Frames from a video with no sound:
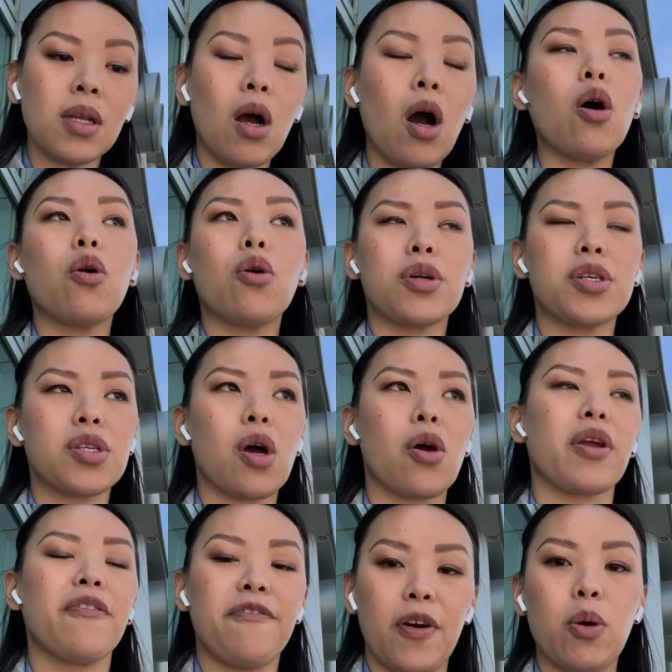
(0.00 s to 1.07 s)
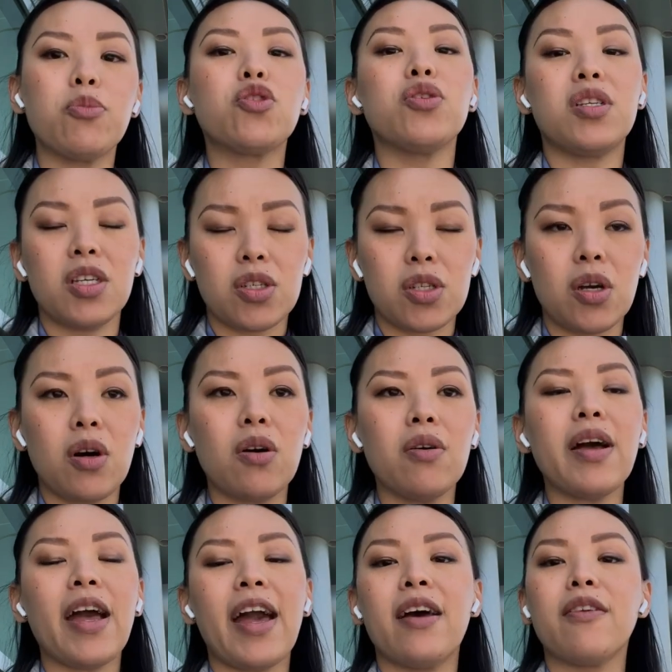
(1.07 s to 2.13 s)
film to
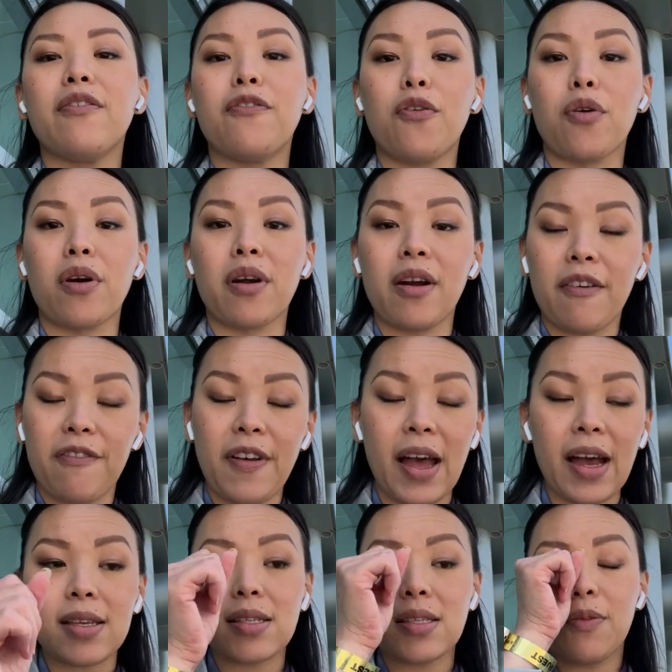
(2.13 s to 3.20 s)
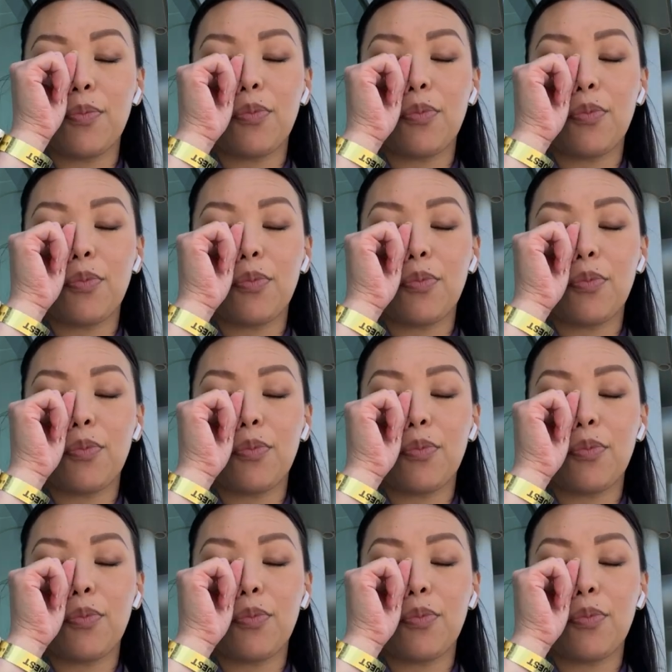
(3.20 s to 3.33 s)
digital, and for effects,